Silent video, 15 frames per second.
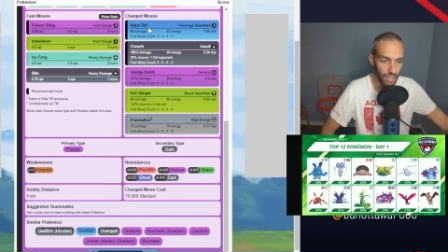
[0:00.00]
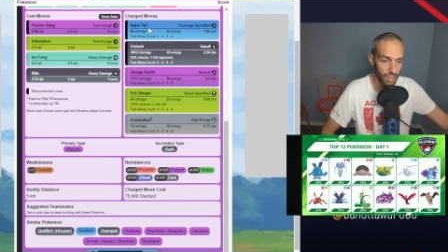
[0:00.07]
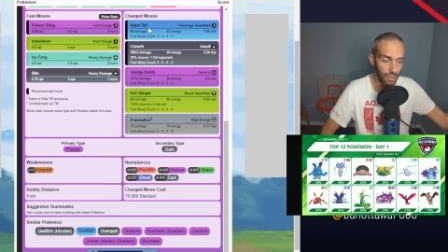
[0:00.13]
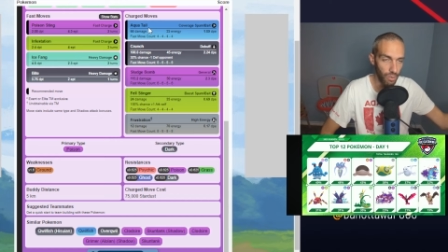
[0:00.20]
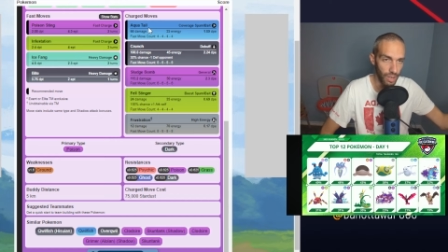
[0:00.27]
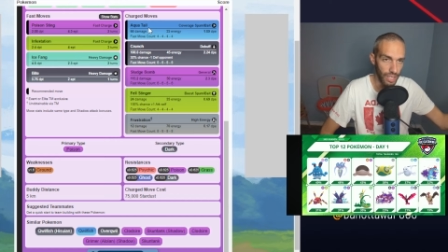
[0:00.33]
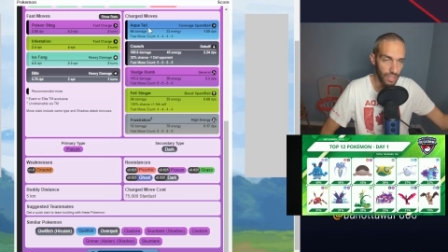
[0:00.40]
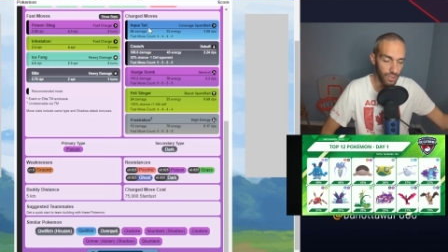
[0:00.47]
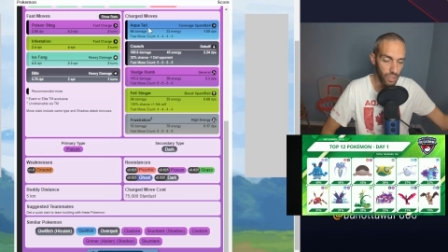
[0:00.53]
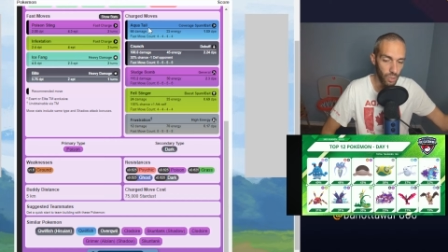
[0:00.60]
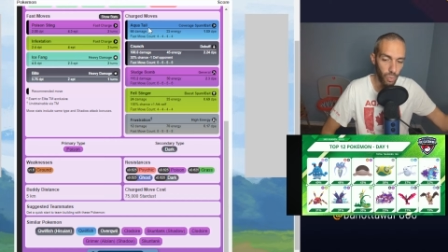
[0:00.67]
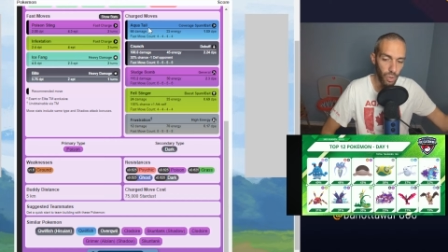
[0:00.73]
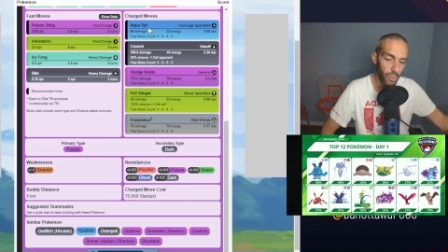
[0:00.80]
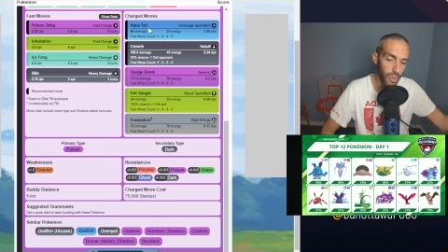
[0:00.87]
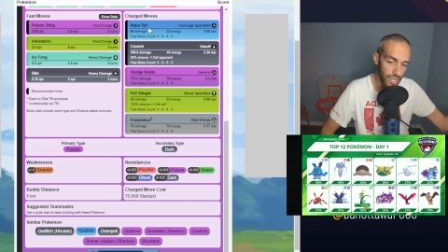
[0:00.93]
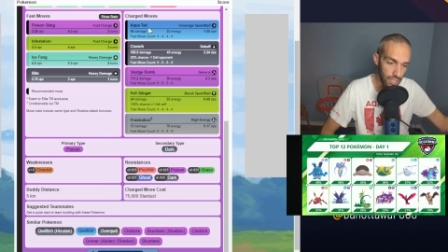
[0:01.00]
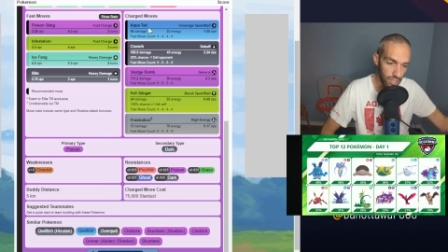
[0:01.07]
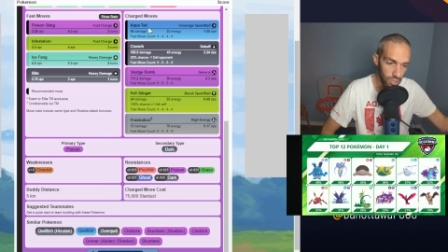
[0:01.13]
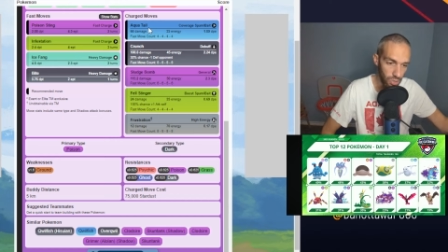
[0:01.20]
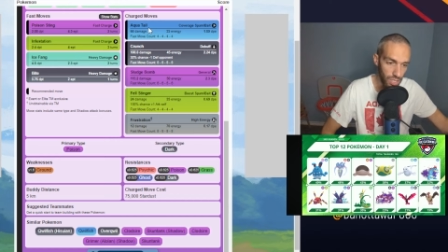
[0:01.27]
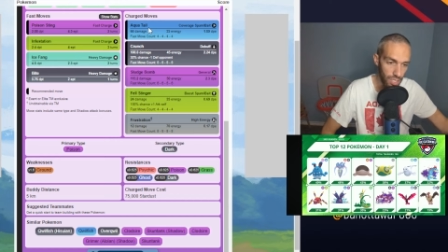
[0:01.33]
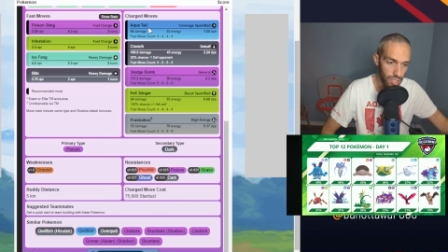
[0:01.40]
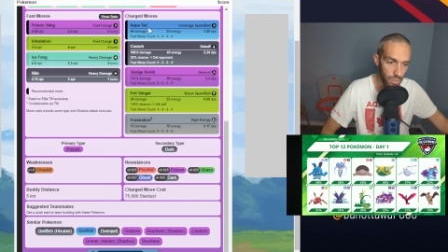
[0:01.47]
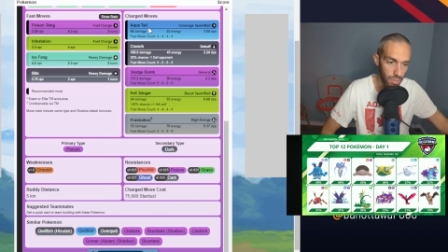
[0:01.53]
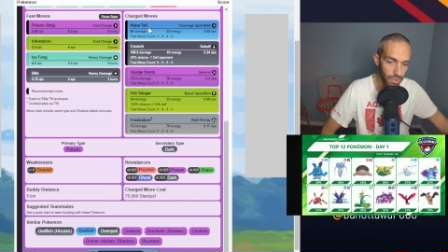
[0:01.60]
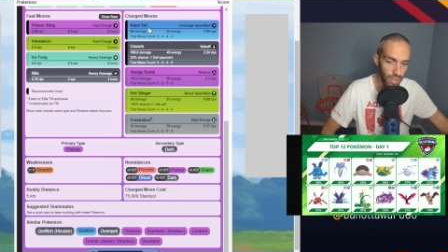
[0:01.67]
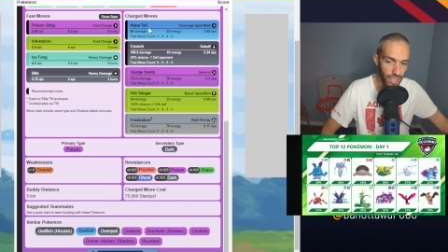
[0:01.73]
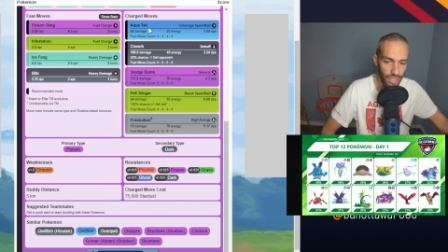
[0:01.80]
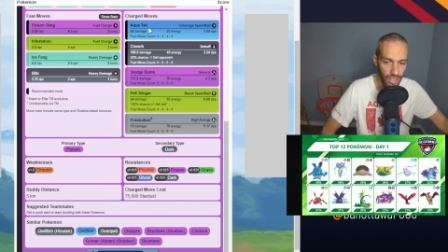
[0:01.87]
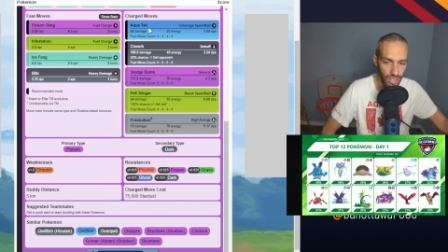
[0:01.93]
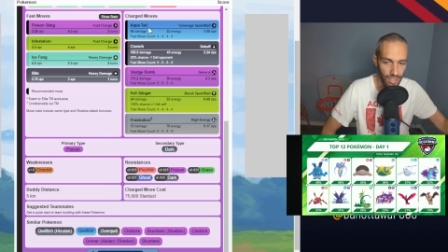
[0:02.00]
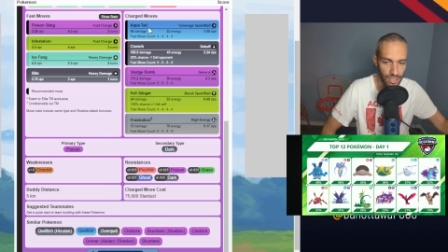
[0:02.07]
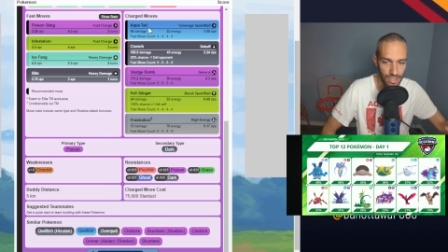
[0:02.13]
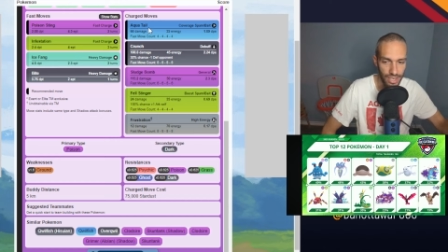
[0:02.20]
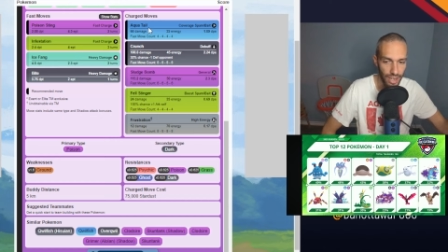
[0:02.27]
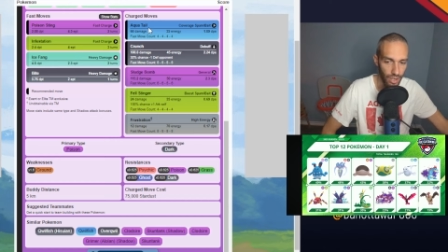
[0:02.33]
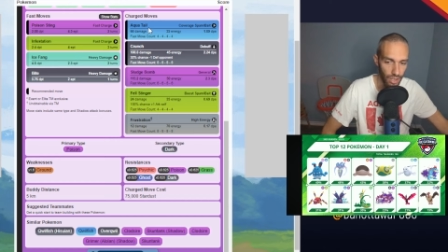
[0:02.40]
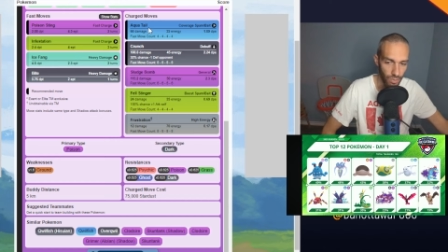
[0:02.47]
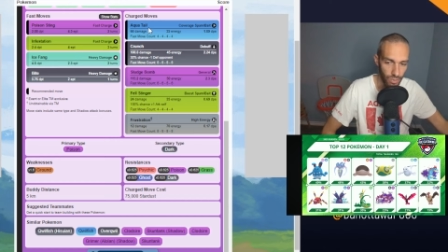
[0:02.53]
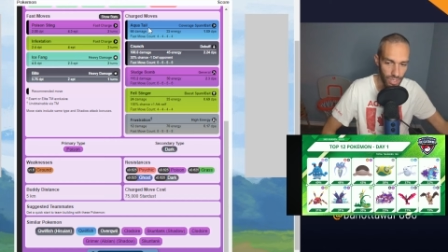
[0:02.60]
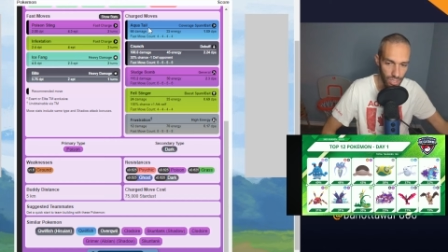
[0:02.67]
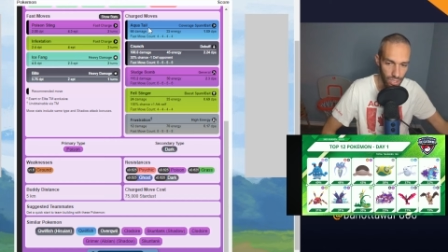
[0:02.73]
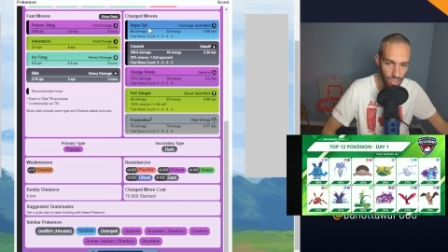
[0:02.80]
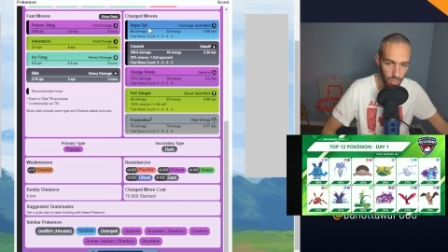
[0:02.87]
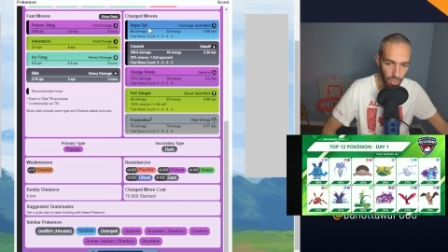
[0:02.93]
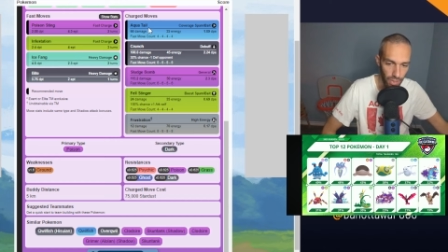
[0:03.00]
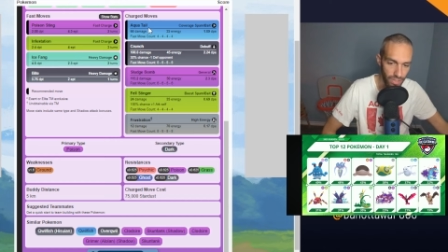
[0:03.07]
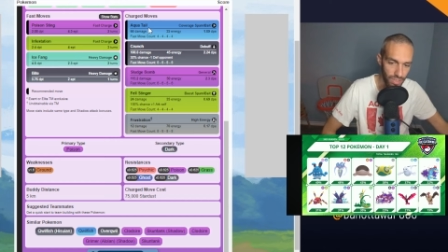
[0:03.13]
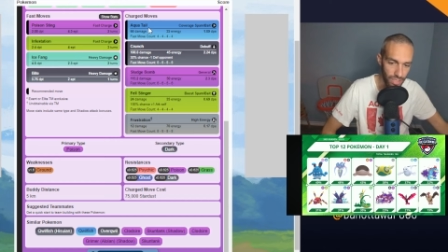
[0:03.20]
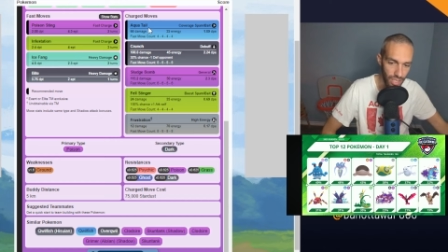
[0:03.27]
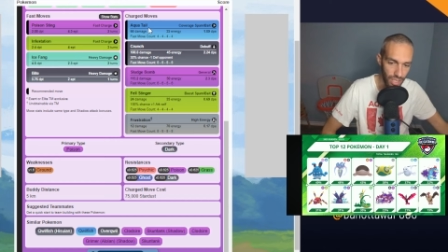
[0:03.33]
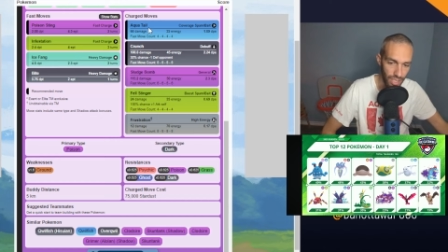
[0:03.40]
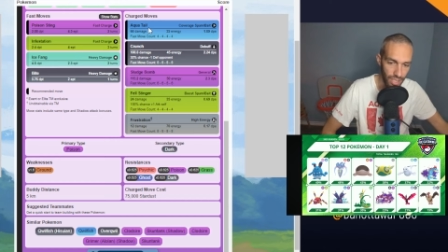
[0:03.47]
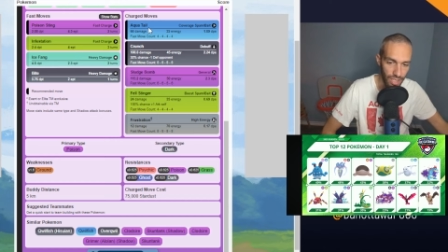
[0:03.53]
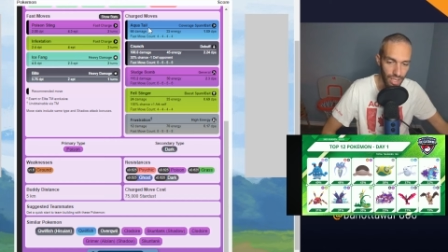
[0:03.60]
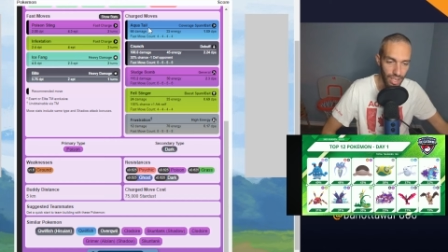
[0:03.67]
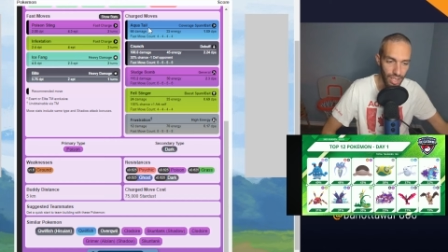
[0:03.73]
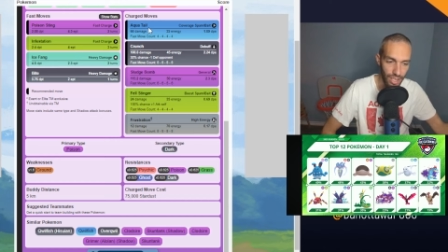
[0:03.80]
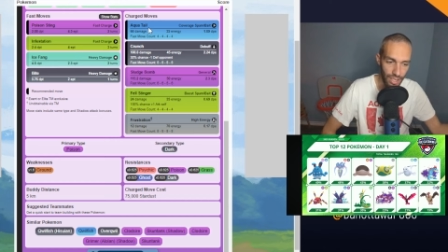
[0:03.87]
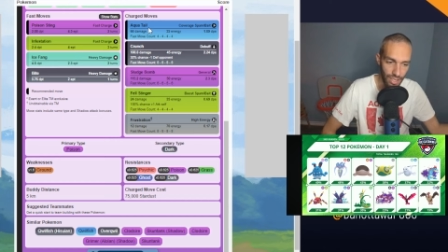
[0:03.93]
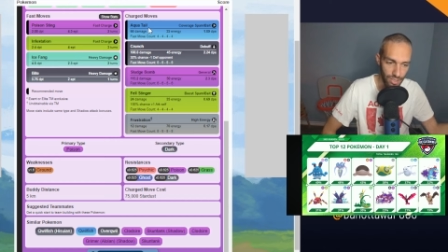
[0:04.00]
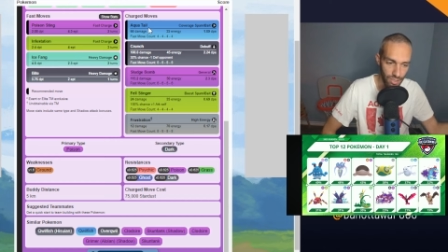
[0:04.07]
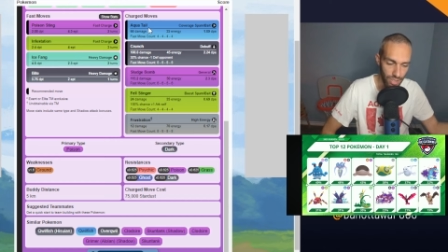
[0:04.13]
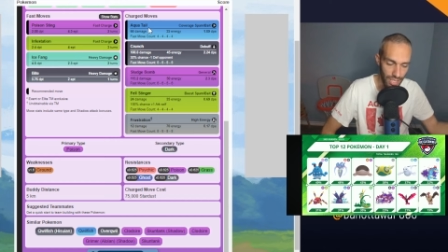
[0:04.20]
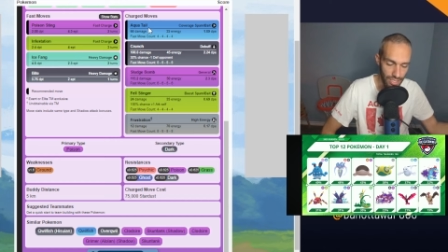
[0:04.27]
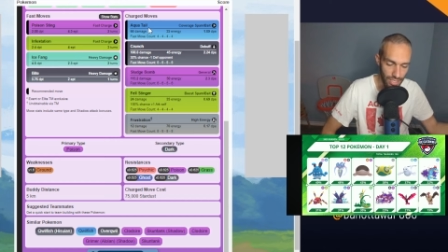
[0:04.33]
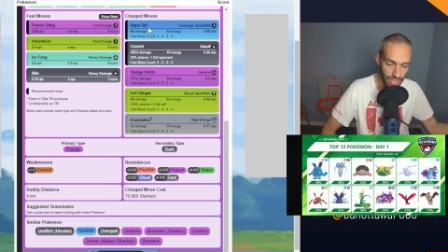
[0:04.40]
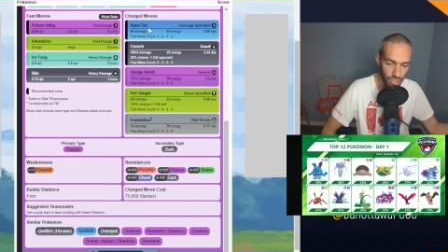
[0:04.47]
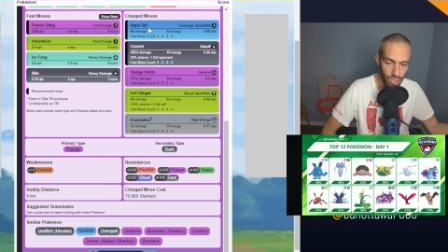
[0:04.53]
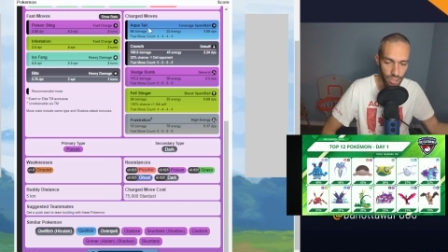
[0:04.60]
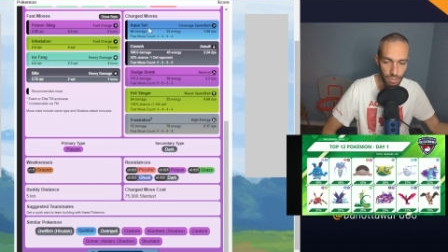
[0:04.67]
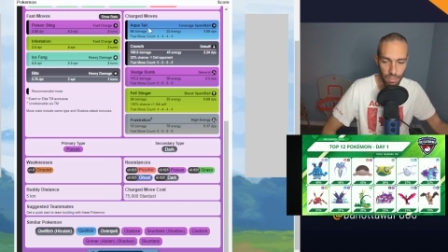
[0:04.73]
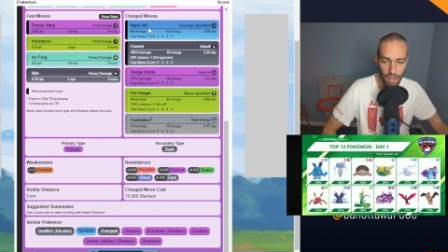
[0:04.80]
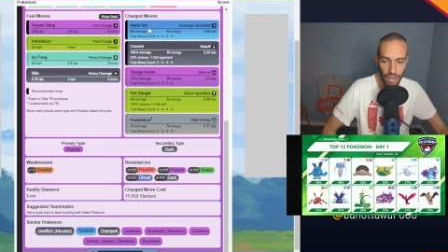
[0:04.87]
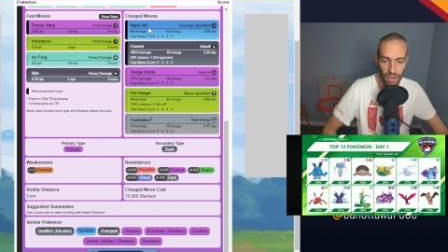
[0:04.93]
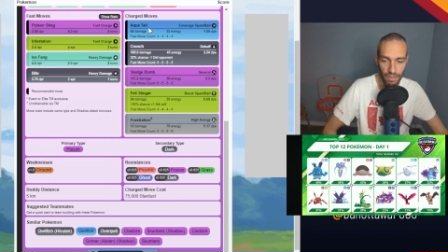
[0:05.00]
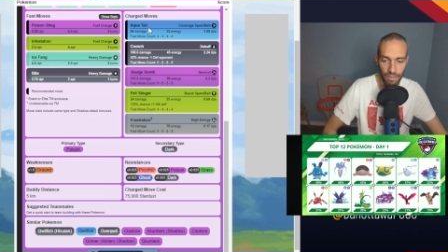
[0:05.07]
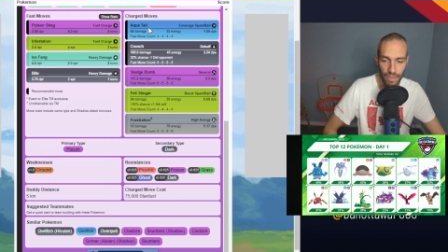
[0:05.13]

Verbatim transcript: right? Your 1 weakness you can hit super effective against. Now it resists your Poison Sting, so that's an issue, but